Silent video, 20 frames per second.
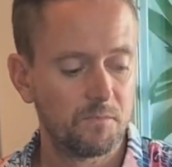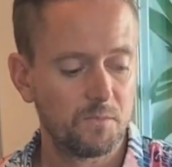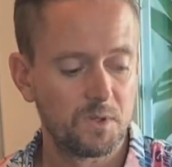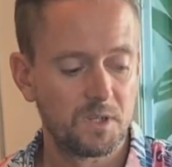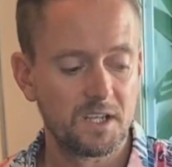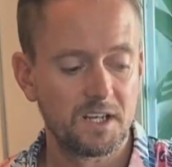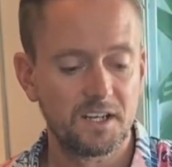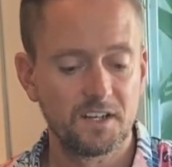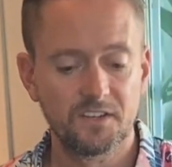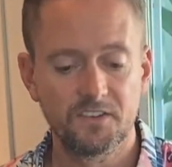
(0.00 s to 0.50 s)

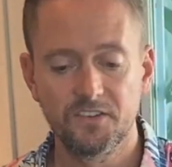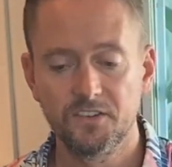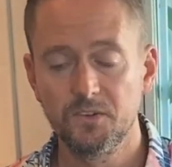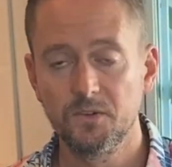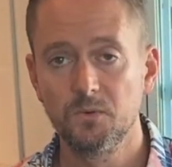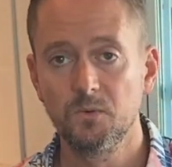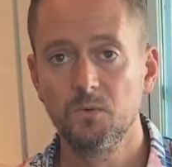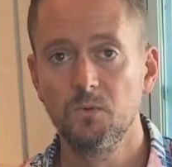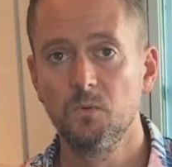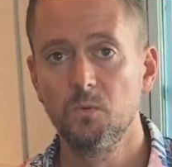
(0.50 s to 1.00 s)
We'll get
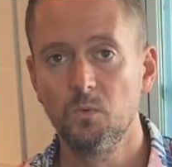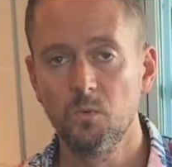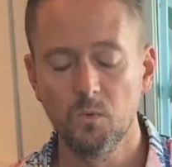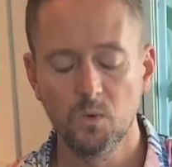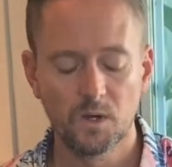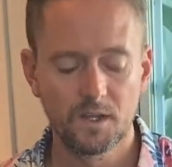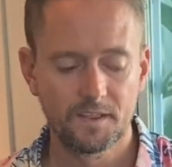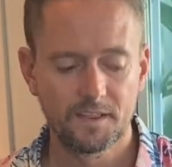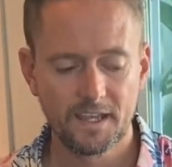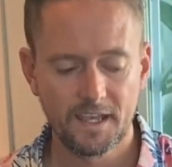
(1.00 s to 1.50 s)
into
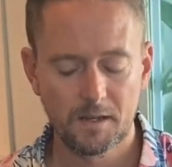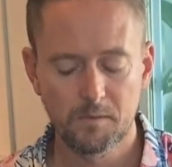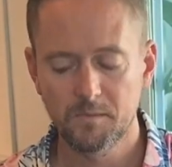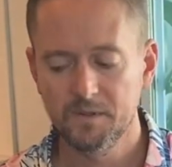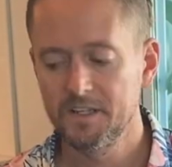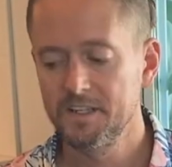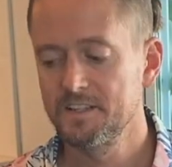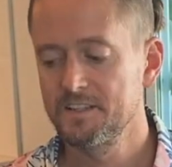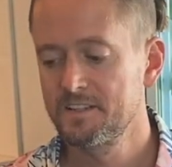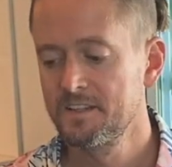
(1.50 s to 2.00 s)
what that
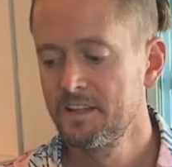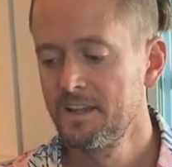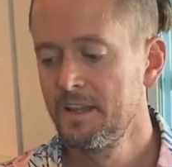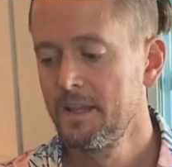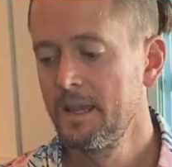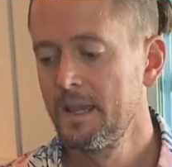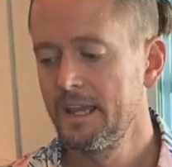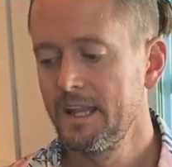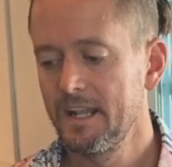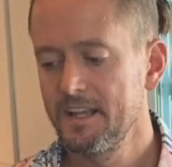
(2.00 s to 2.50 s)
means.
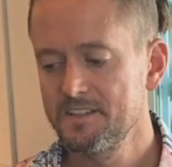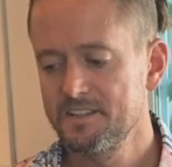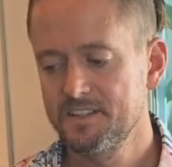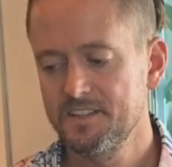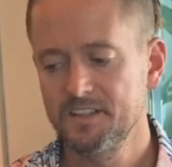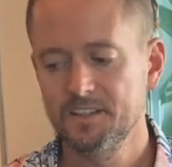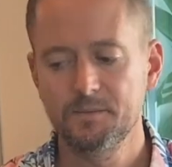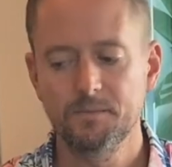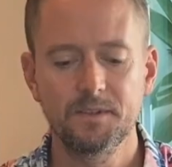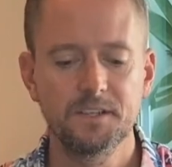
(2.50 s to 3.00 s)
And
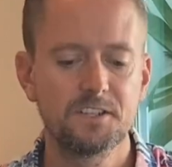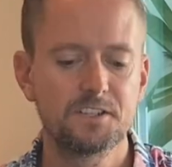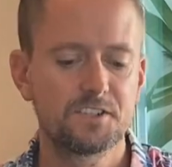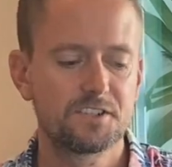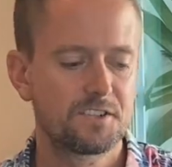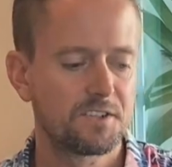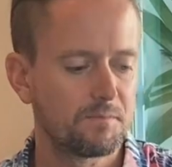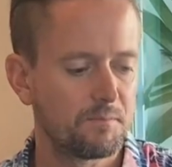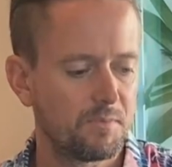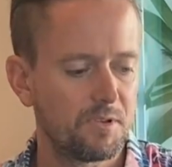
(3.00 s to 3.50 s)
as
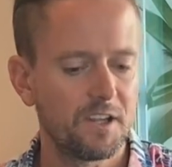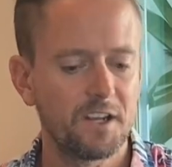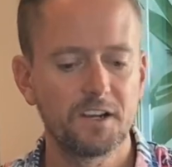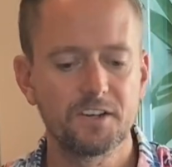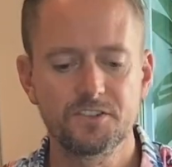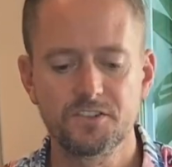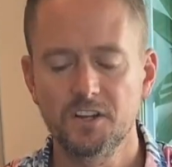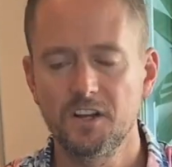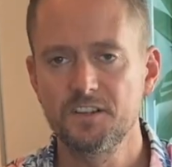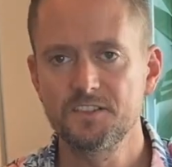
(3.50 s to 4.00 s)
each
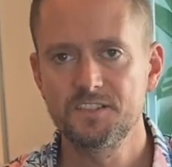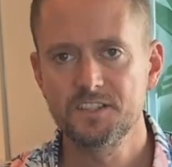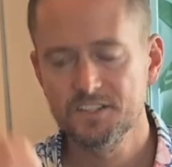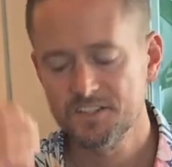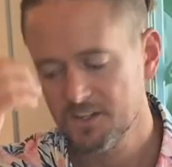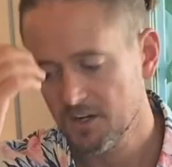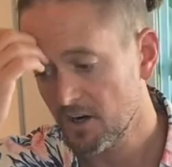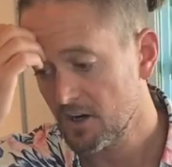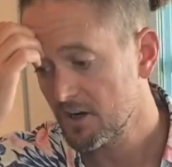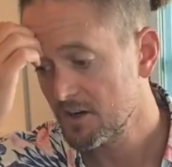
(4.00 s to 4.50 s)
player draws
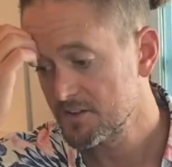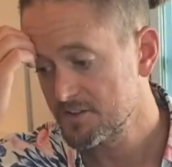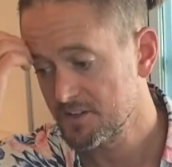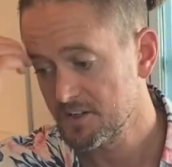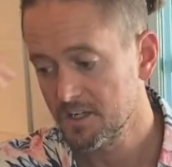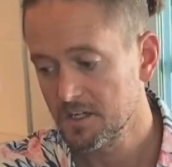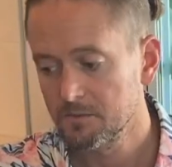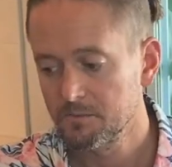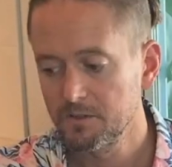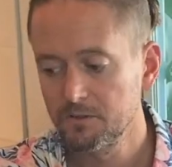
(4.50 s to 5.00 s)
these cards,
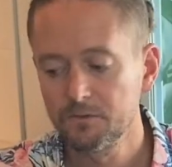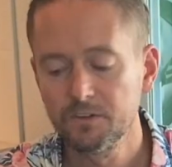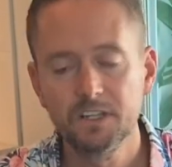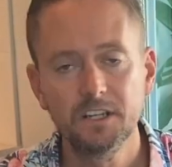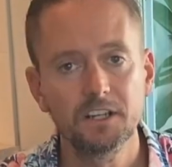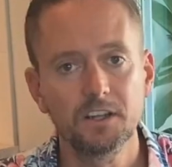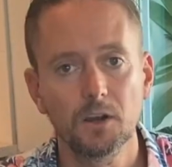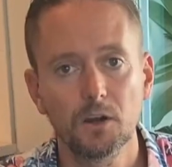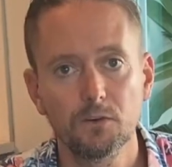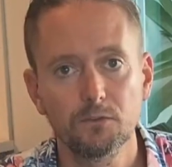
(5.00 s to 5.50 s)
they're going to be
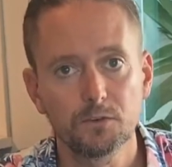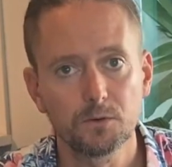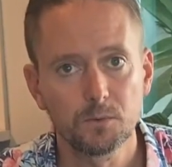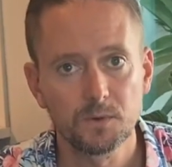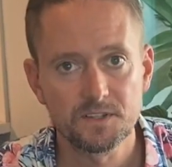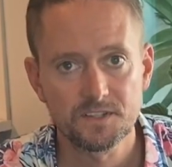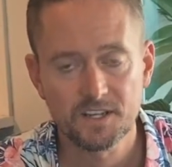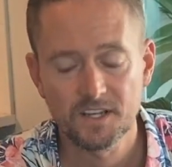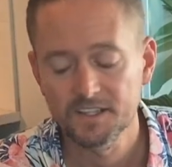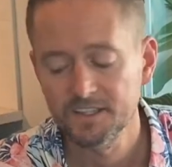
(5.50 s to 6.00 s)
reading over
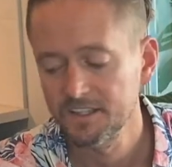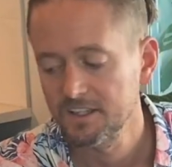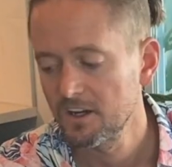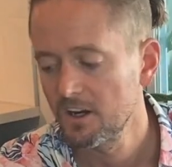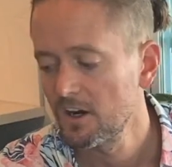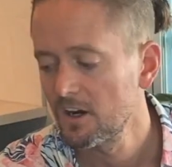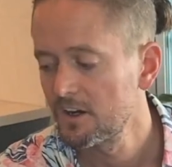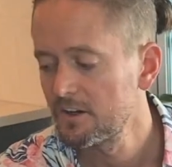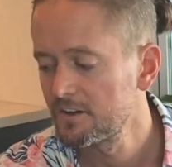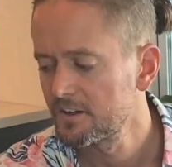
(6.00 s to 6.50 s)
what's on the
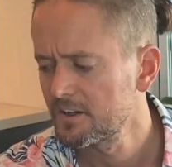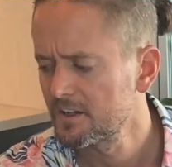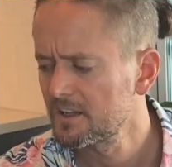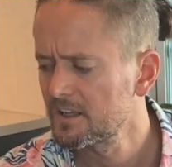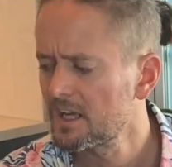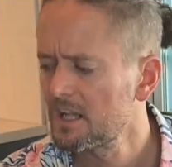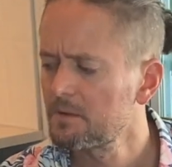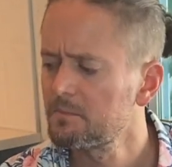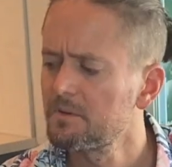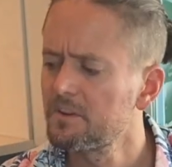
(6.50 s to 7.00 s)
card, and they're going
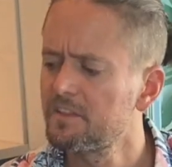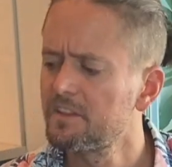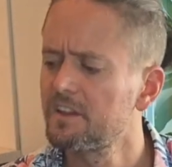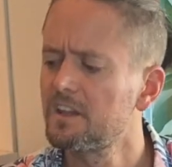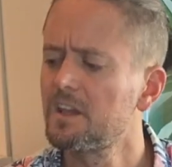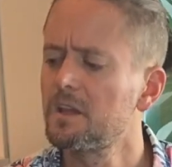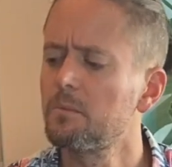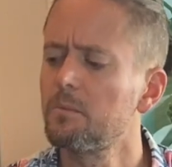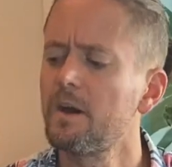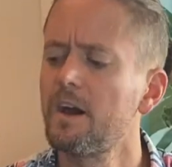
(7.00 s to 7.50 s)
to kind of be
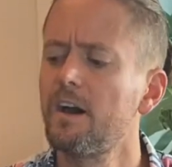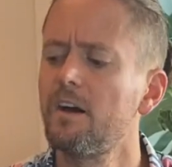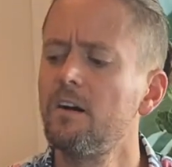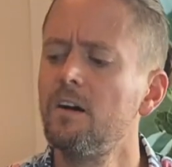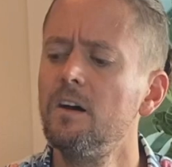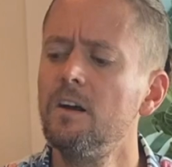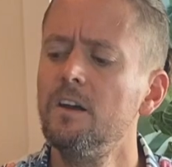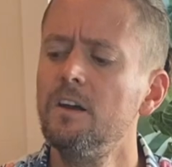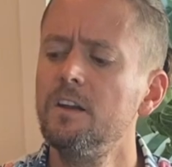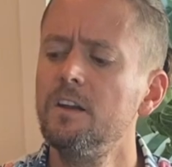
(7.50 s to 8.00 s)
thinking about,